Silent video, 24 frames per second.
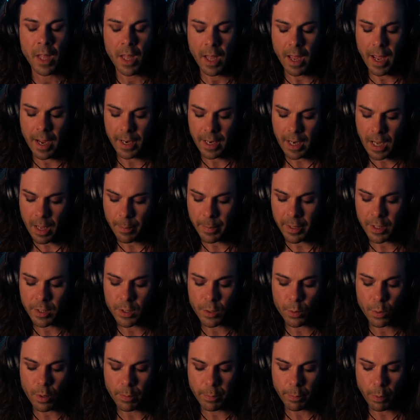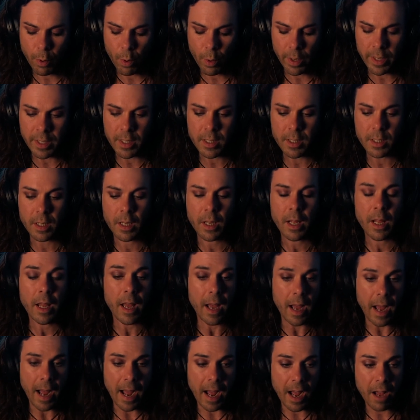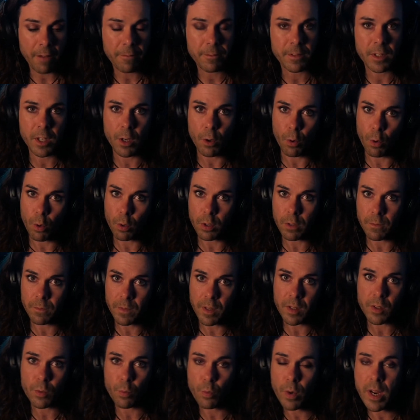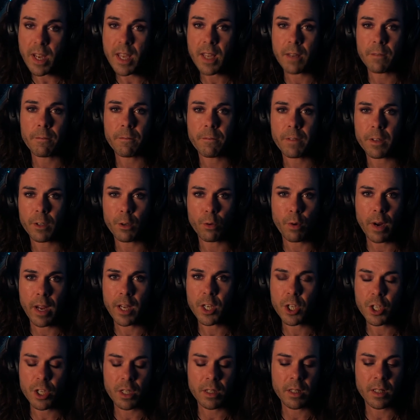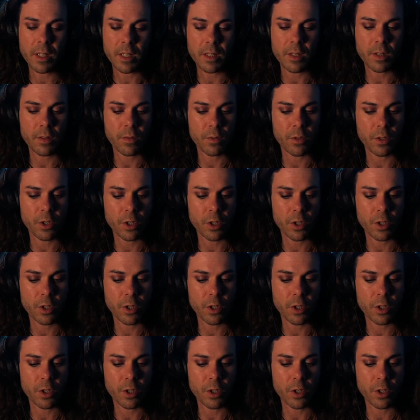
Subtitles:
are coming to a point after all of this reconfiguration, this